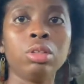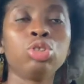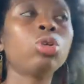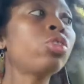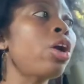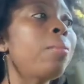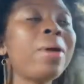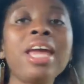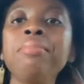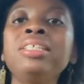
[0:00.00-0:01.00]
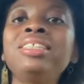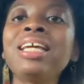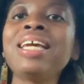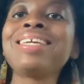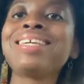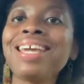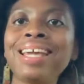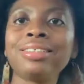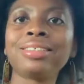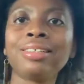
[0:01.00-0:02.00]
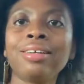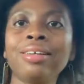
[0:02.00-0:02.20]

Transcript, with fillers: So their babies didn't get,